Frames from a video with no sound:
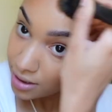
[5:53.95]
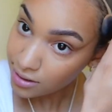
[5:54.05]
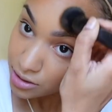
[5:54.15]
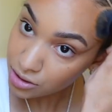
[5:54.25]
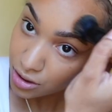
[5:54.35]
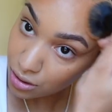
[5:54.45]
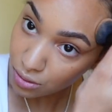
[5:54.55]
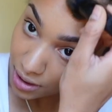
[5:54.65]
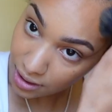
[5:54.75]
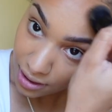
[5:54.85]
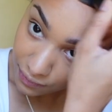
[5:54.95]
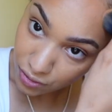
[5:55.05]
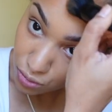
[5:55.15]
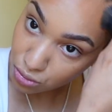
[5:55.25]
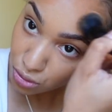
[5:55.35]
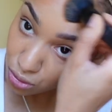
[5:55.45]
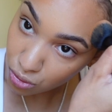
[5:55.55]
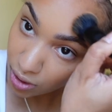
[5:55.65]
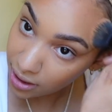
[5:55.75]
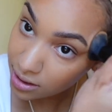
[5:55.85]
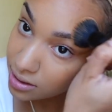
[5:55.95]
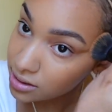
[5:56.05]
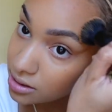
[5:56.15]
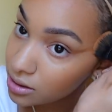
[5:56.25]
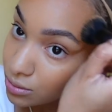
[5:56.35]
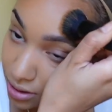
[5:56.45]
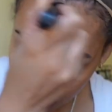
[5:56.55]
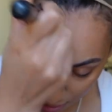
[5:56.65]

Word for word: So I kind of go crazy with the